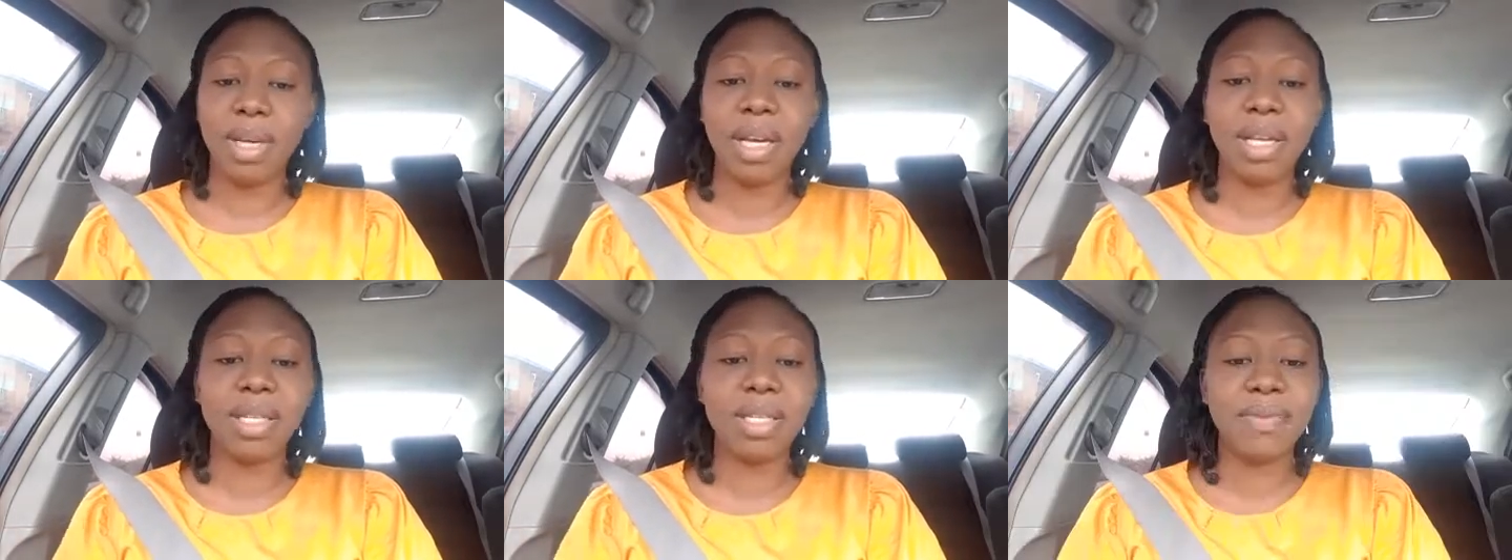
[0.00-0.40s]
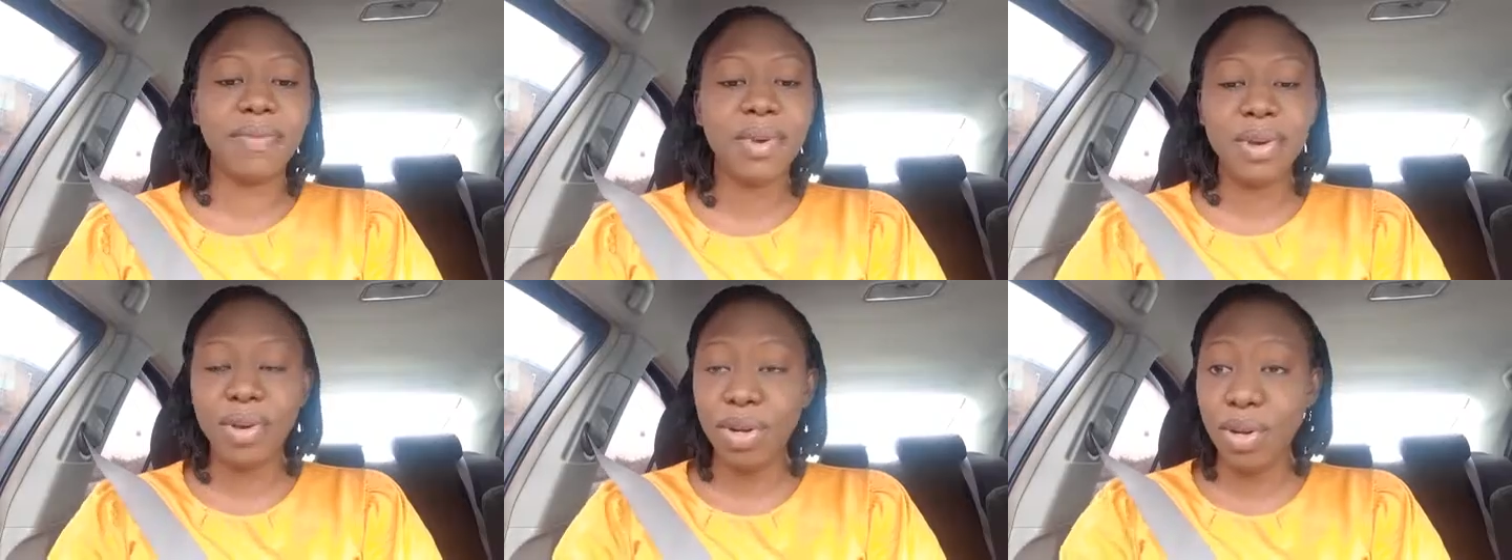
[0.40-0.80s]
It's
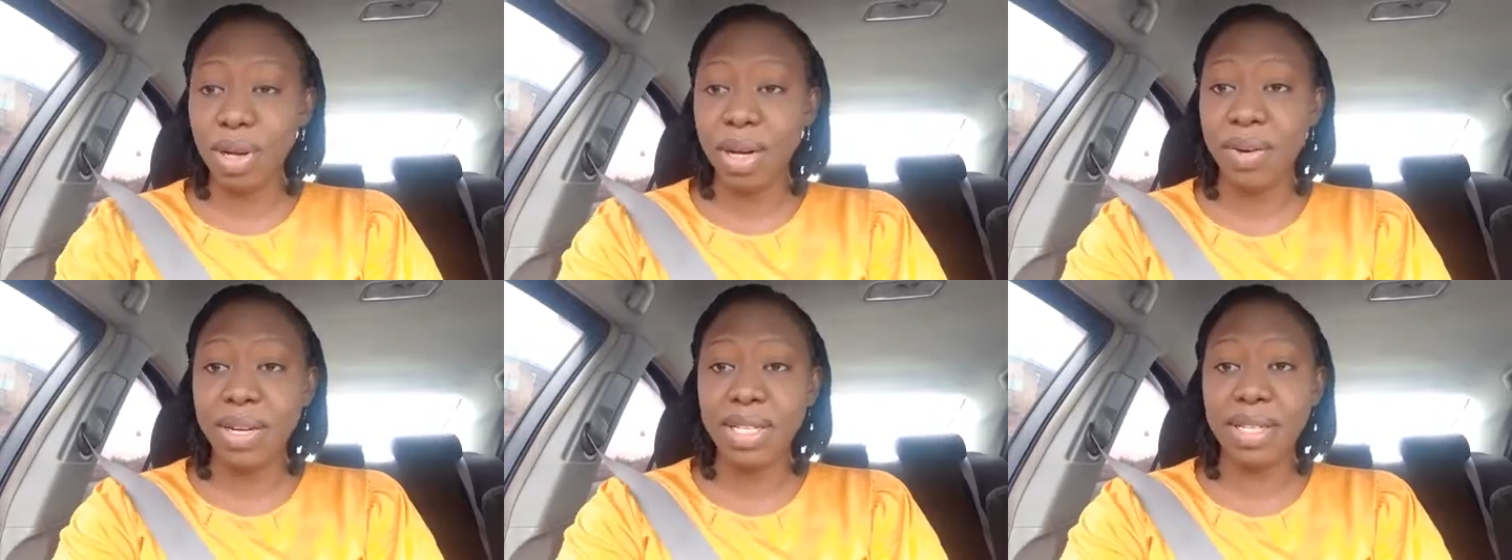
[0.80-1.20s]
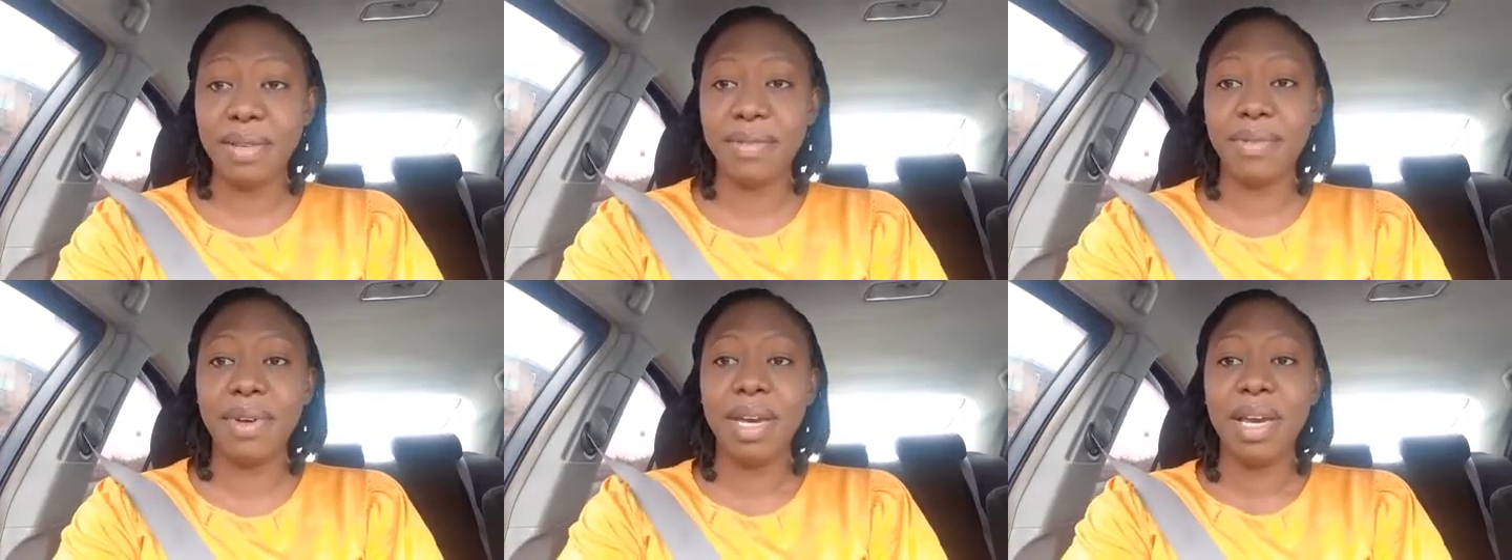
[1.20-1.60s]
very
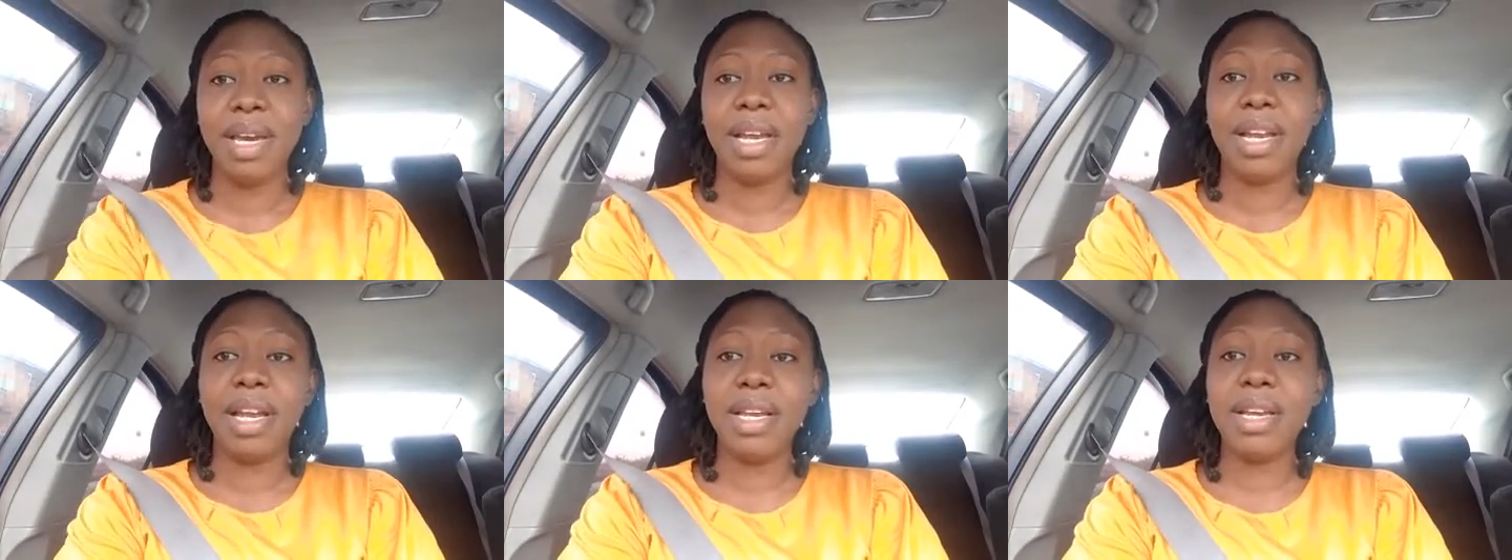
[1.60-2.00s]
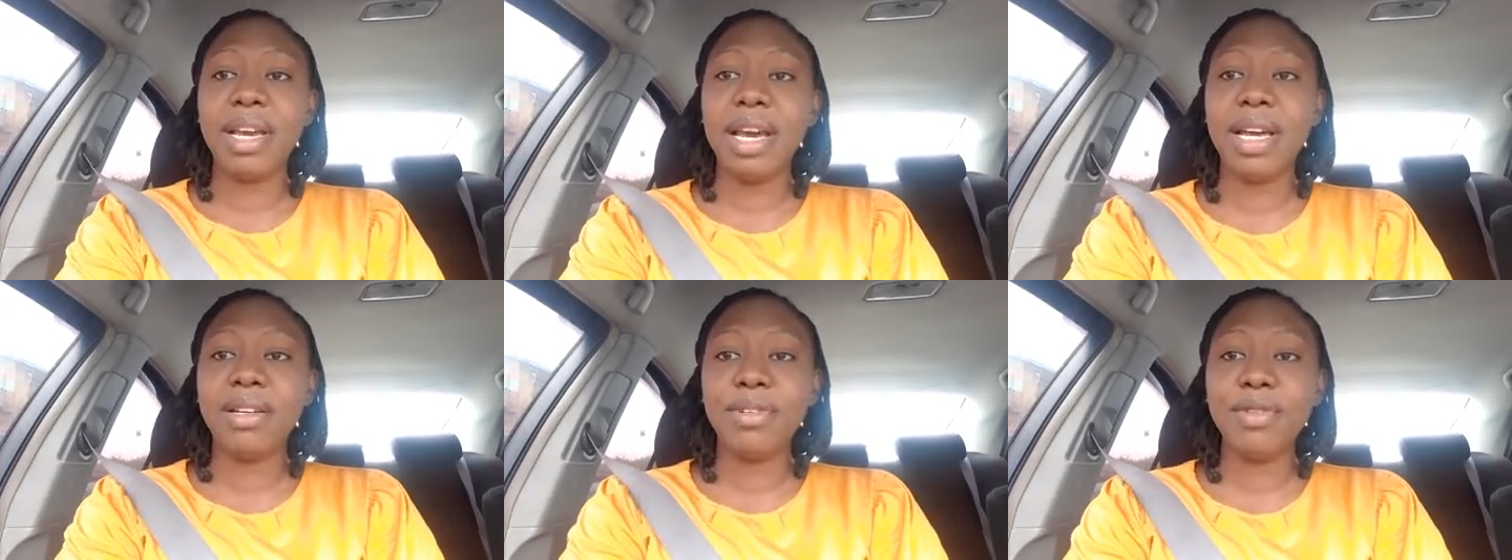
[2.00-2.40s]
lucrative. Then you
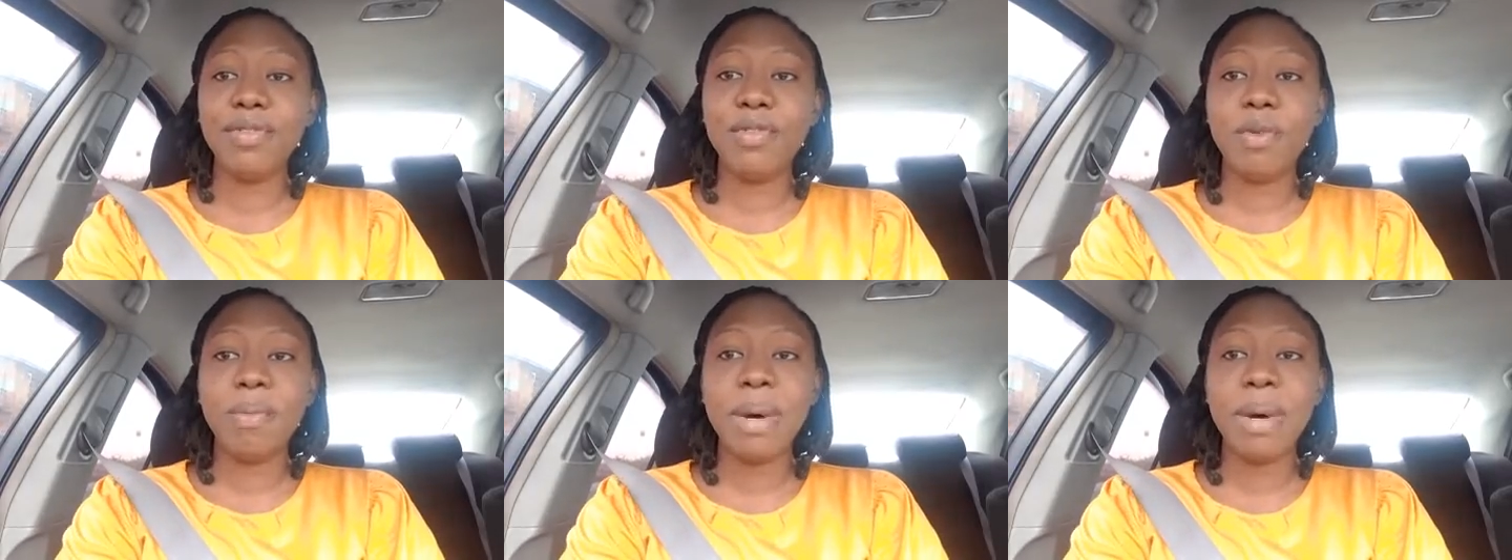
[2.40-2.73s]
can go for